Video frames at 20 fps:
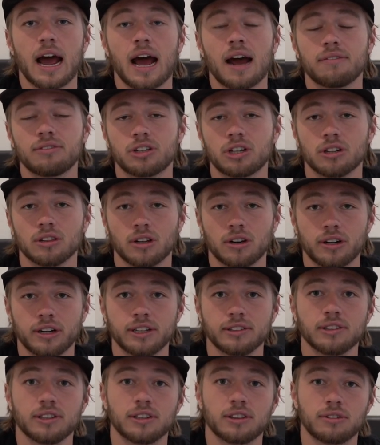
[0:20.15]
after
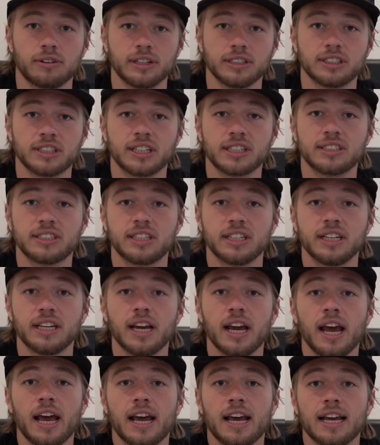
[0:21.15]
learning the 360